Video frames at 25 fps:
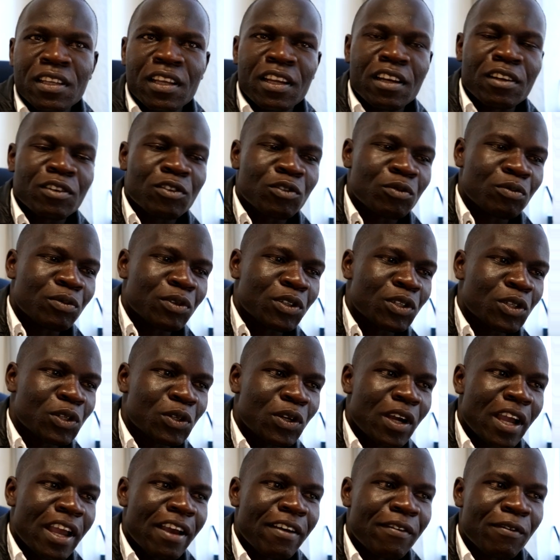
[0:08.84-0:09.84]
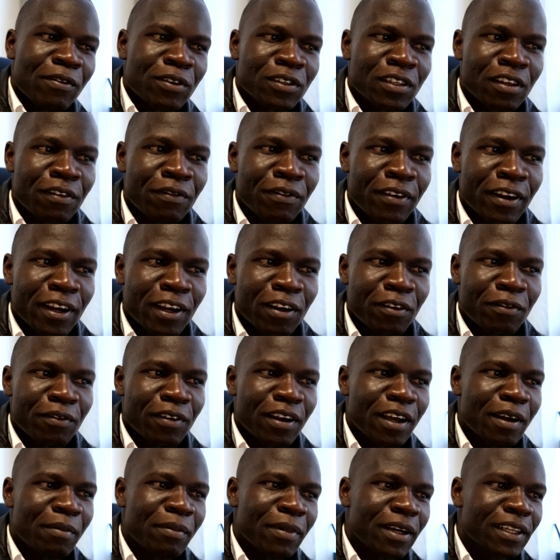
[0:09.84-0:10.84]
and to be true, I was afraid of
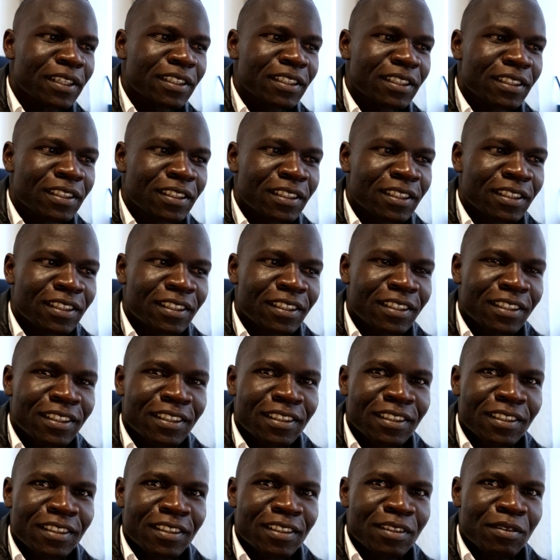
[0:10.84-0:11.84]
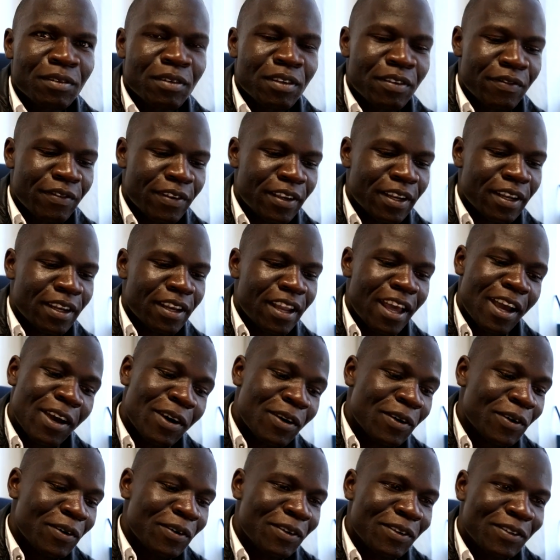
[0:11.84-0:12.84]
numbers, even
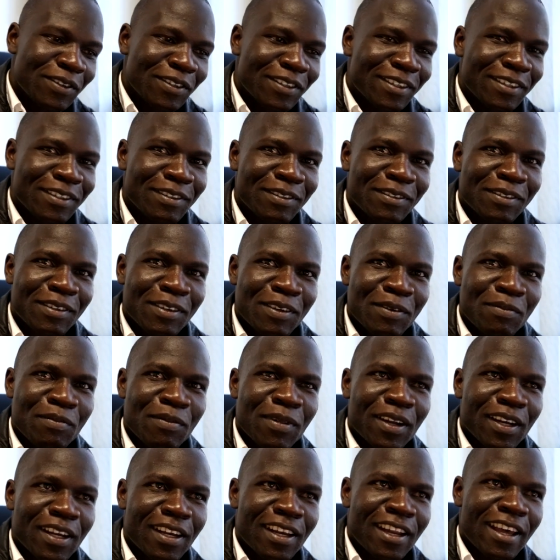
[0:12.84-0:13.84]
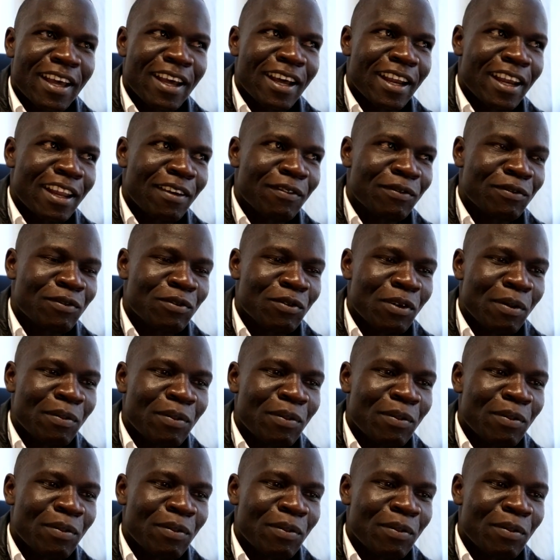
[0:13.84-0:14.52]
now. But now I love to